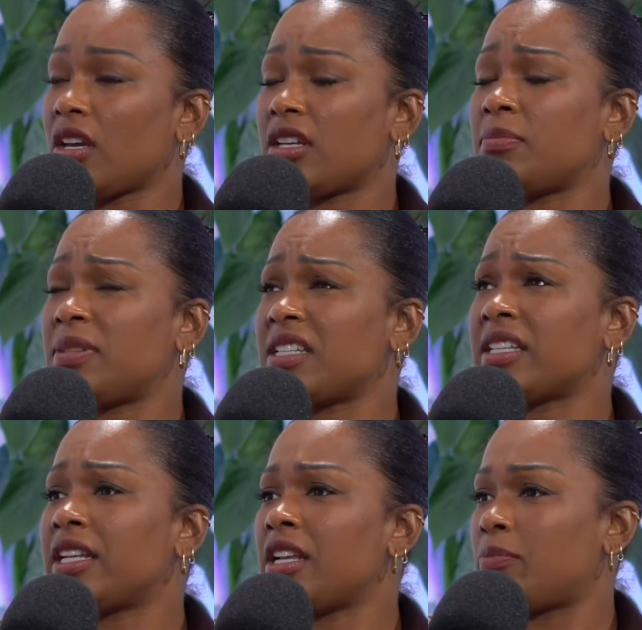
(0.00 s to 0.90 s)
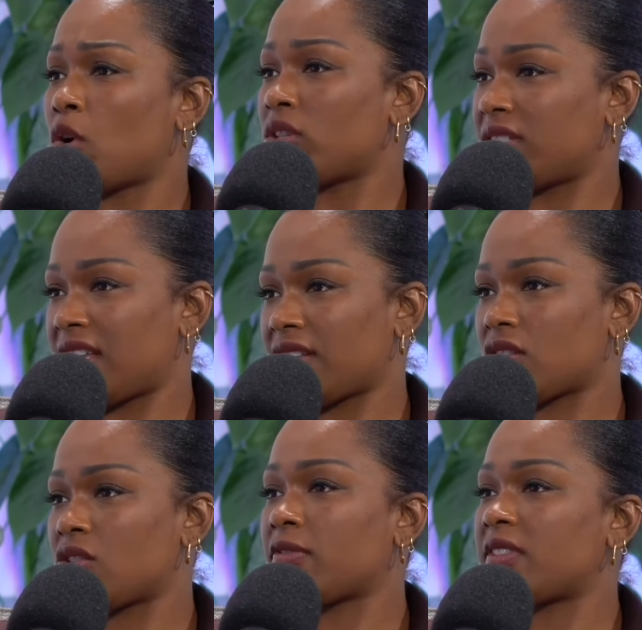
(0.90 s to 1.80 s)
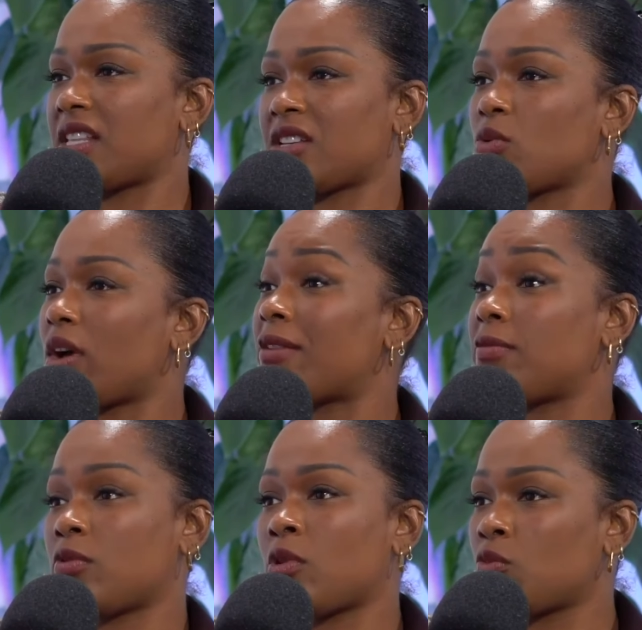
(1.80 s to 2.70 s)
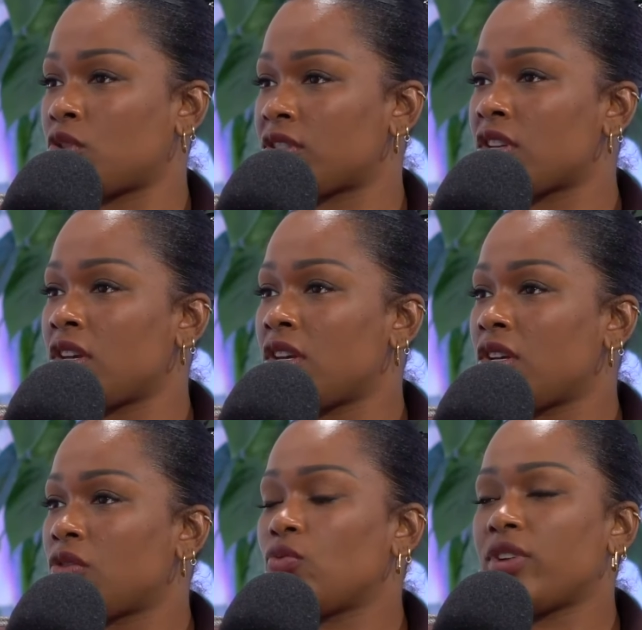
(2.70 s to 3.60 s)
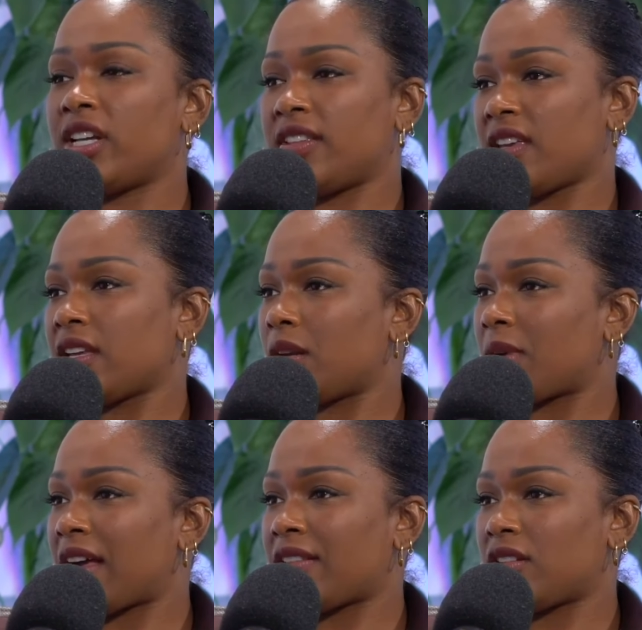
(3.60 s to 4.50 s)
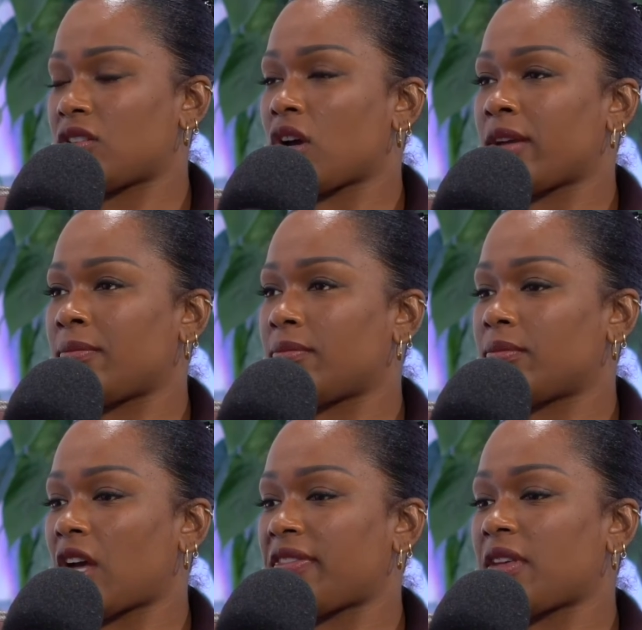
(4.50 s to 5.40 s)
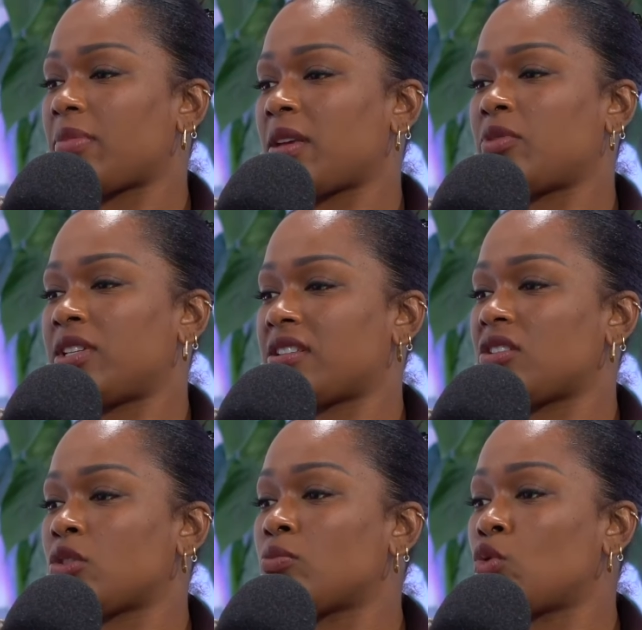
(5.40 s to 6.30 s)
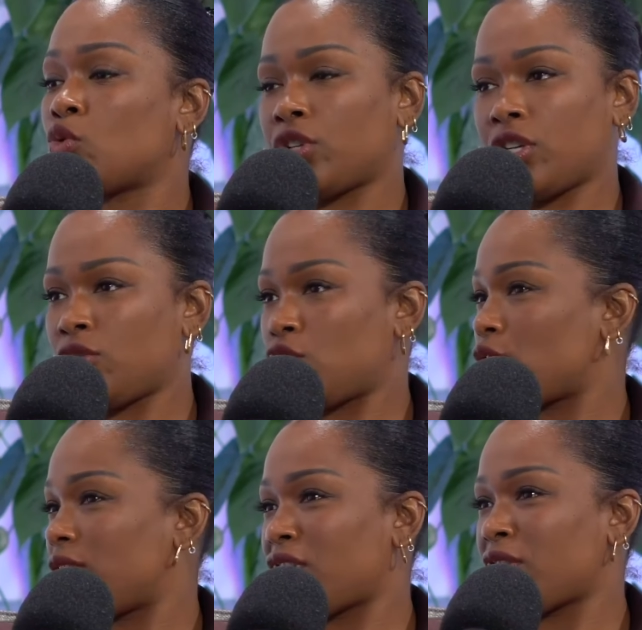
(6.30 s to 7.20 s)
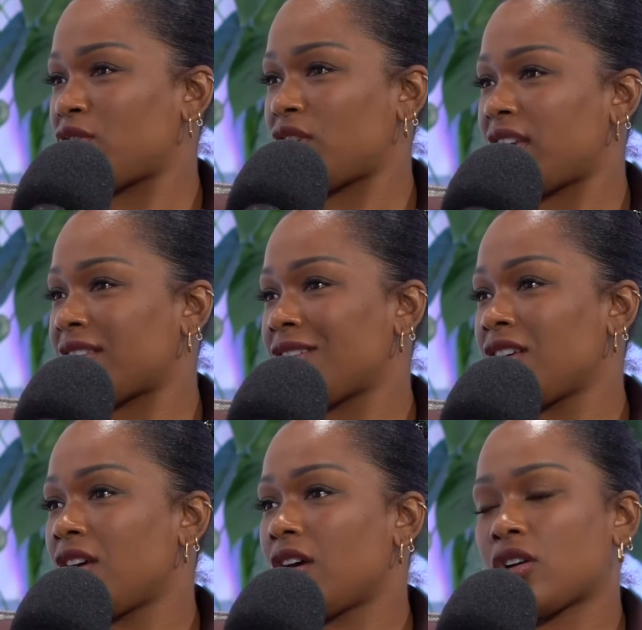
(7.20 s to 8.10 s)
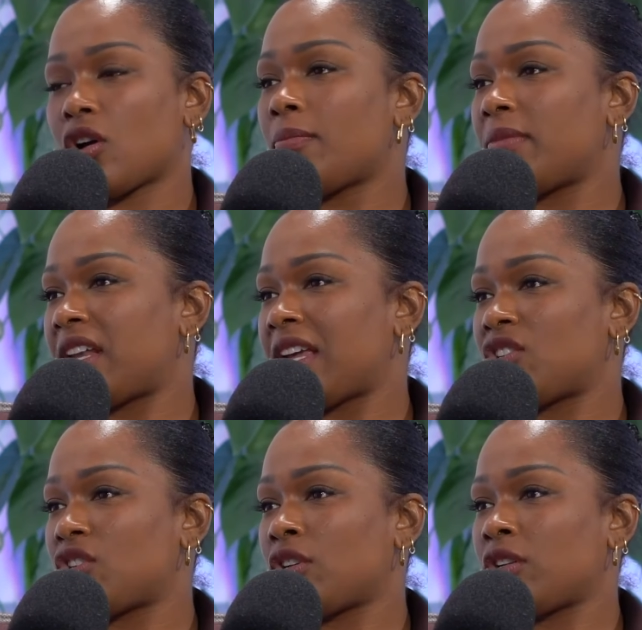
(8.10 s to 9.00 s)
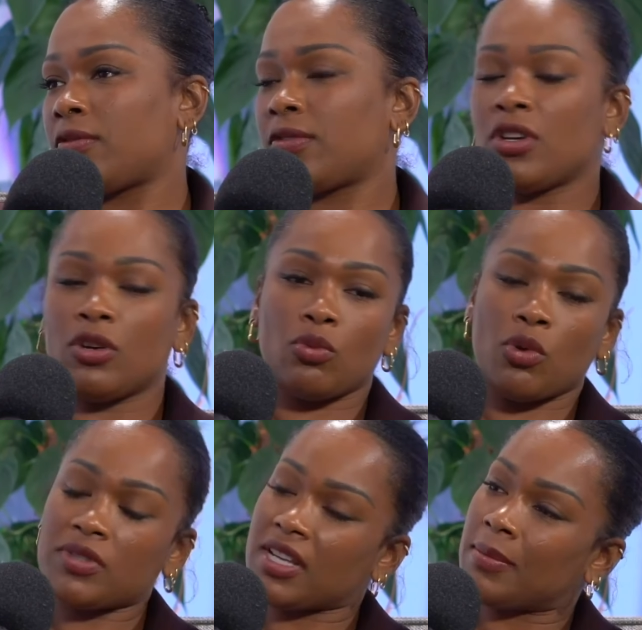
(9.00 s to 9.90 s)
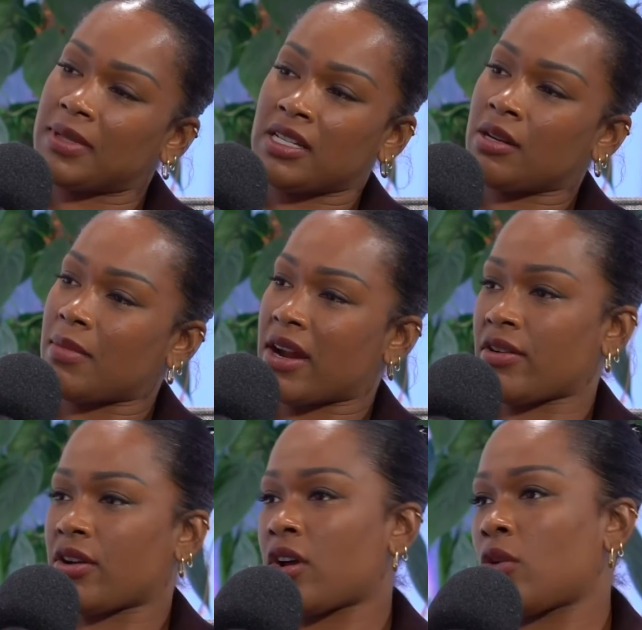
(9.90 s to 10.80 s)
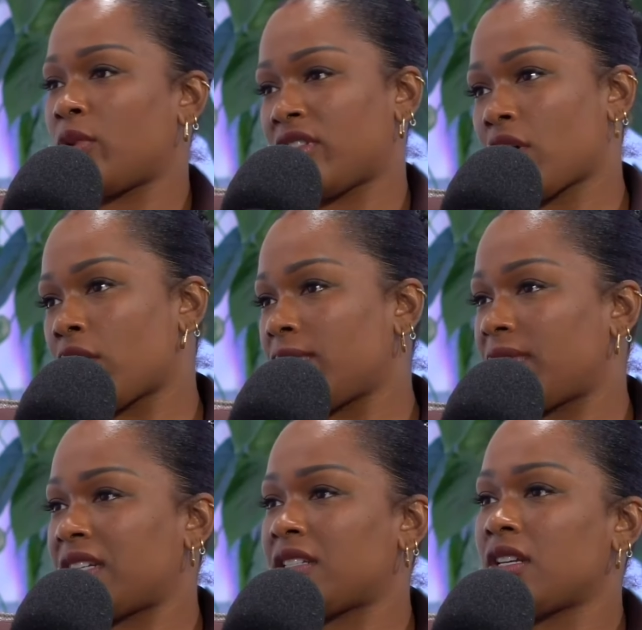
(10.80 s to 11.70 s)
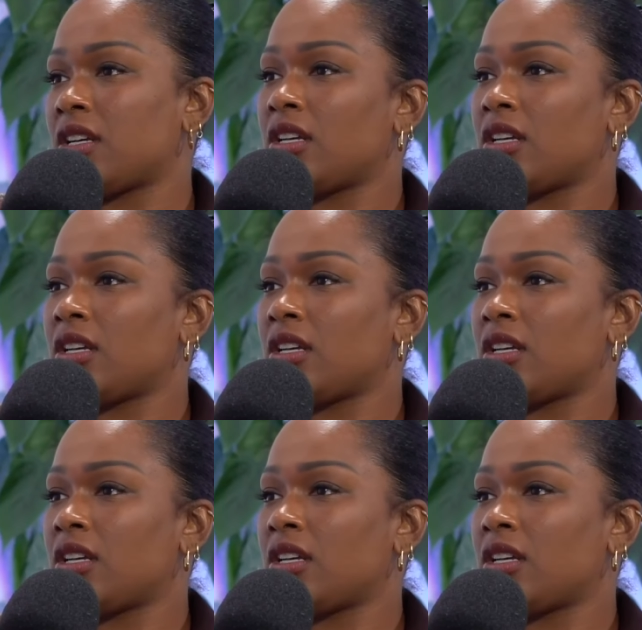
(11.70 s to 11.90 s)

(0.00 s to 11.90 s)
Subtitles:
and particularly politics, because obviously that's what everyone was really thinking about at the time. I think people listened to more news during those years, a combination of what was happening in America with COVID.